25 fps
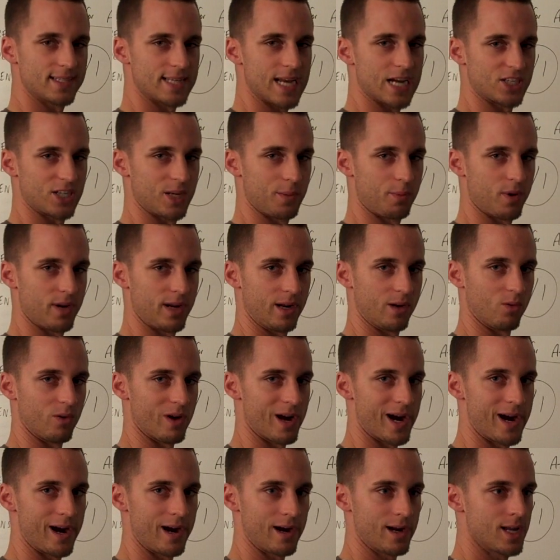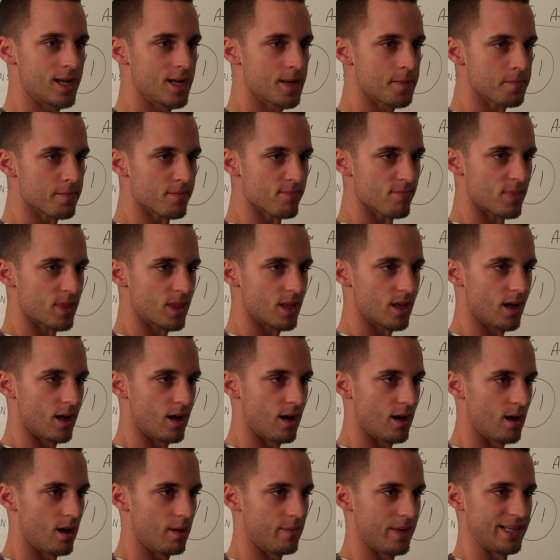is actually pretty rare.
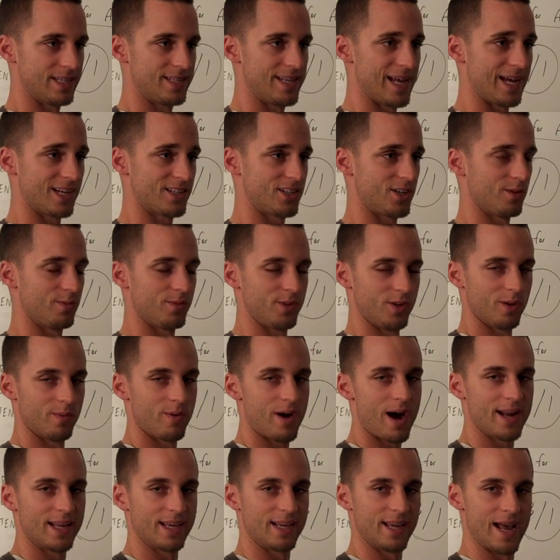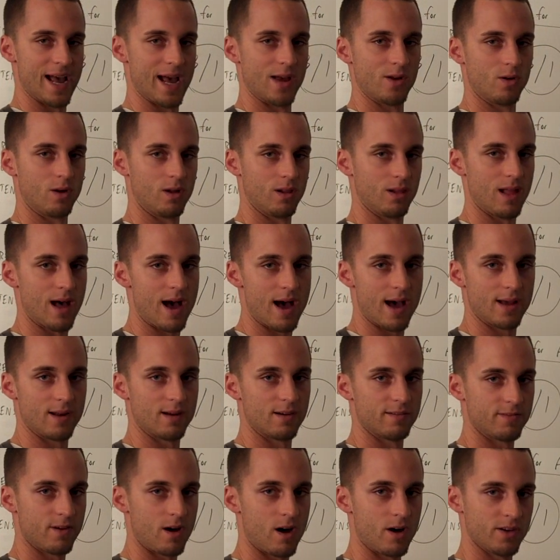It takes, your body can handle a lot
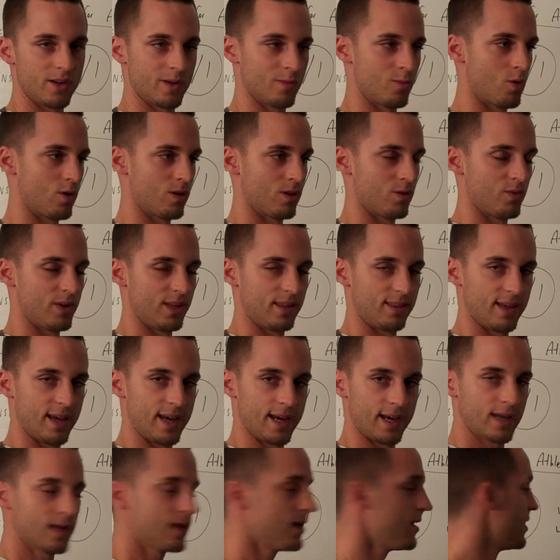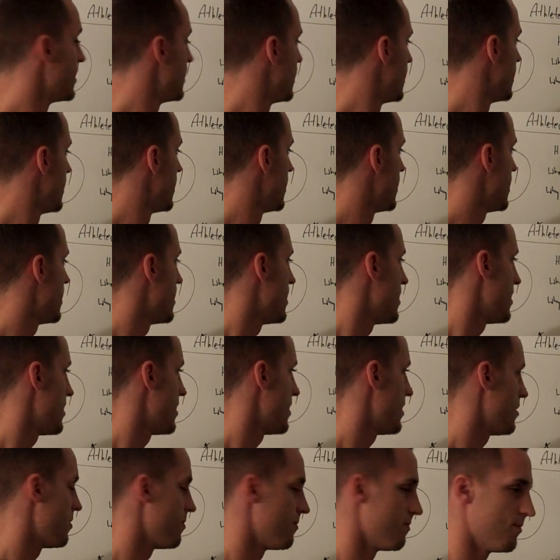of volume more than we think.
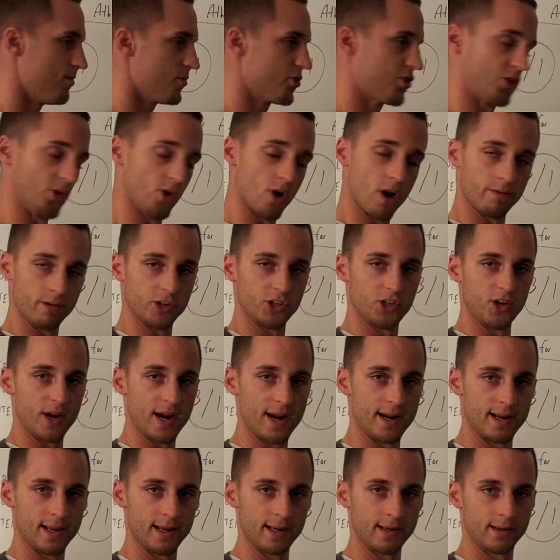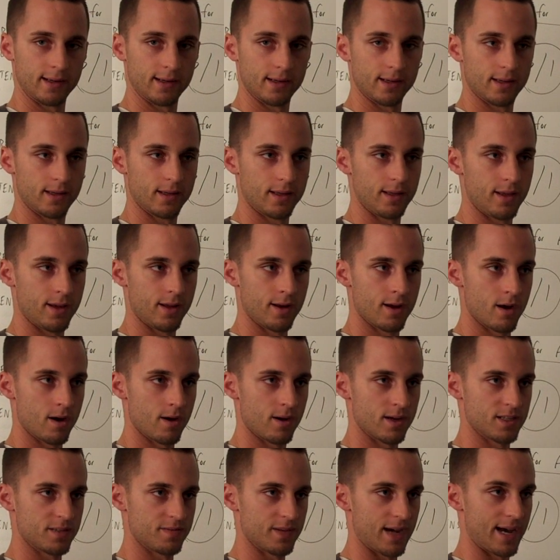True overtraining, again,
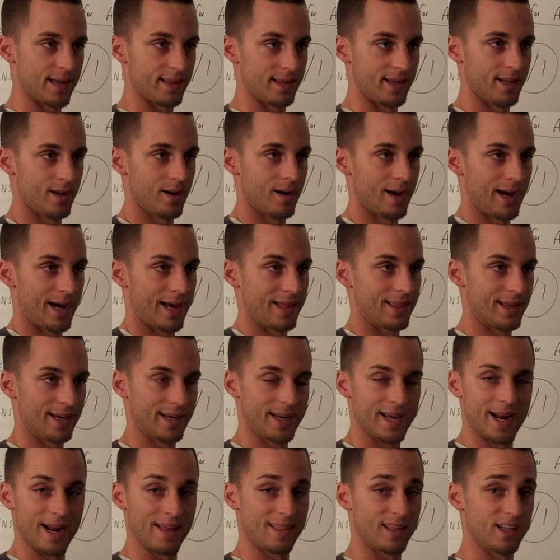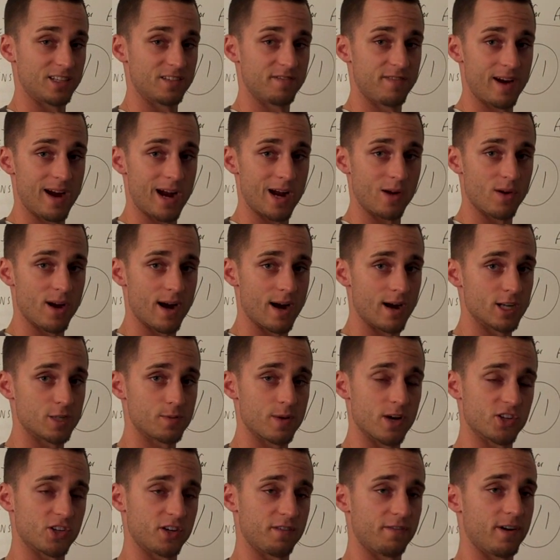I think it's very rare,
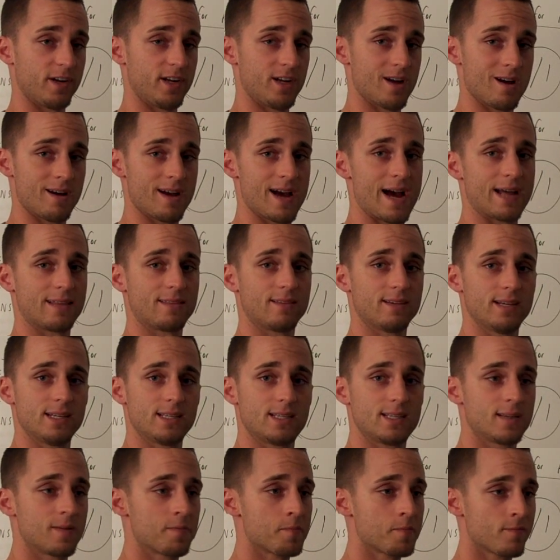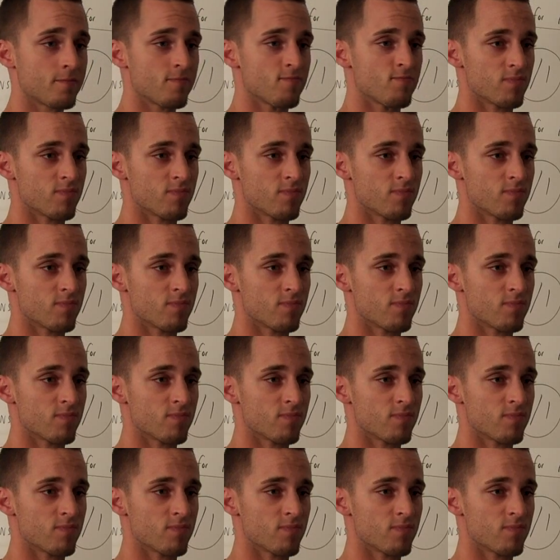especially for young athletes,